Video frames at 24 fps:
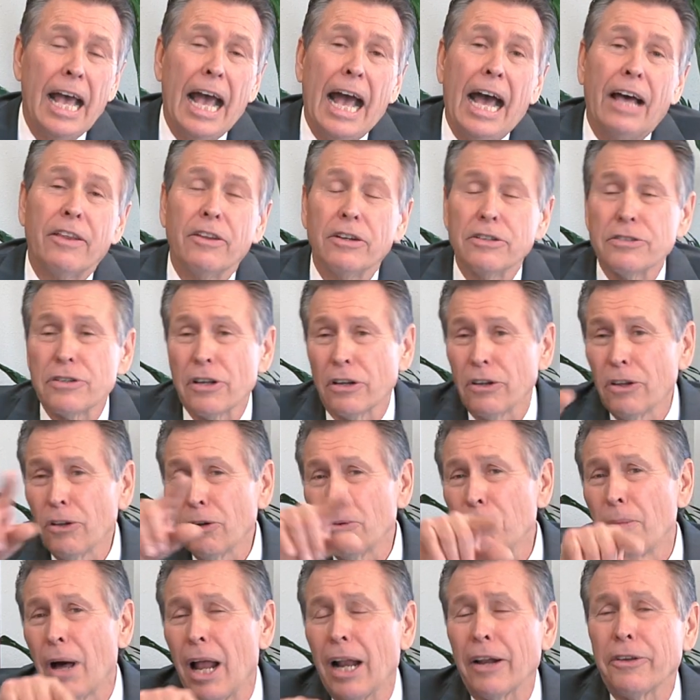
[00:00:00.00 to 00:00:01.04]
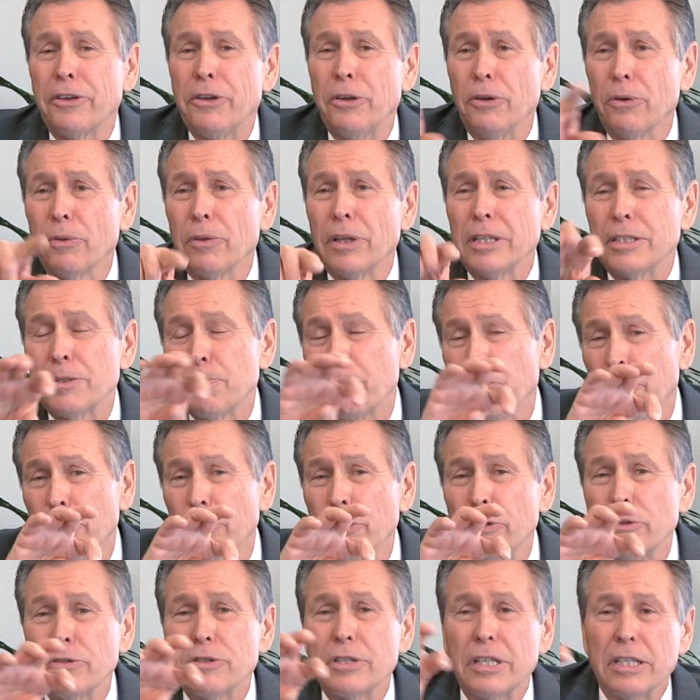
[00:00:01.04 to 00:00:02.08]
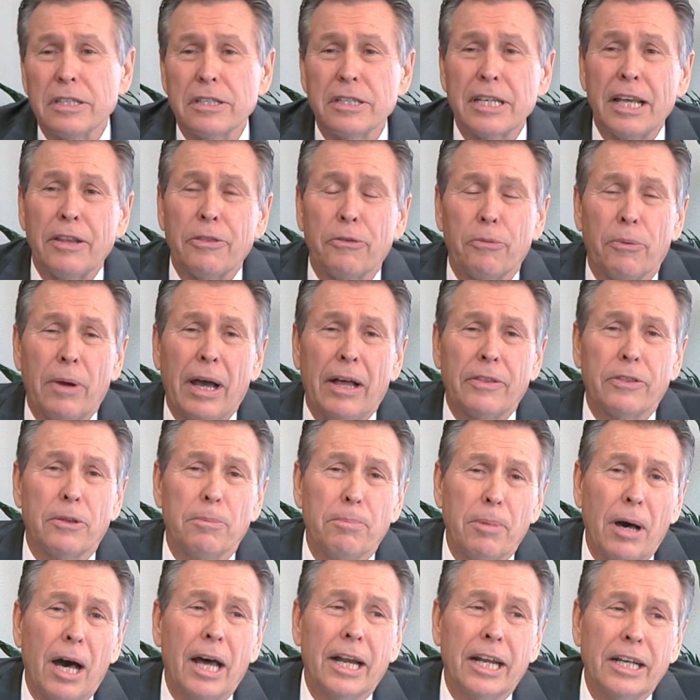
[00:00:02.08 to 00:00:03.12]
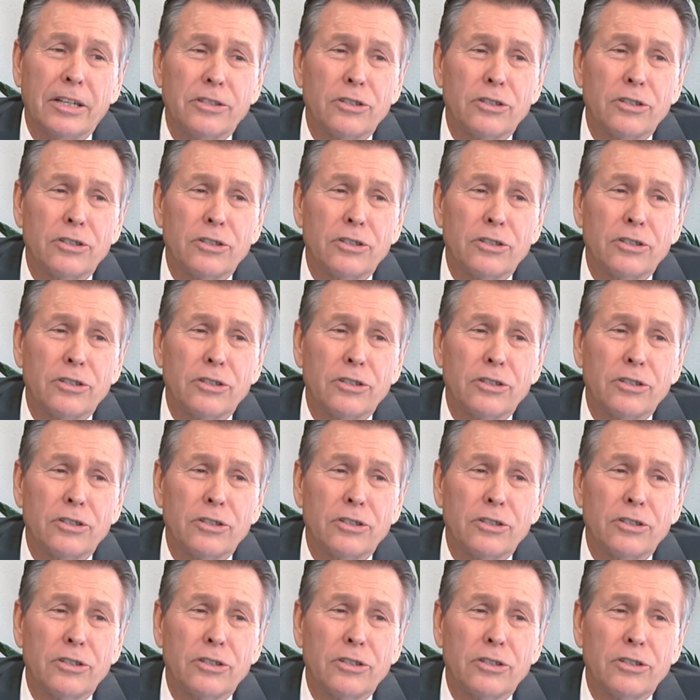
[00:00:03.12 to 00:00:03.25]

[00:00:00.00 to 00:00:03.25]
And there's a little molecule that's produced and sent throughout the body.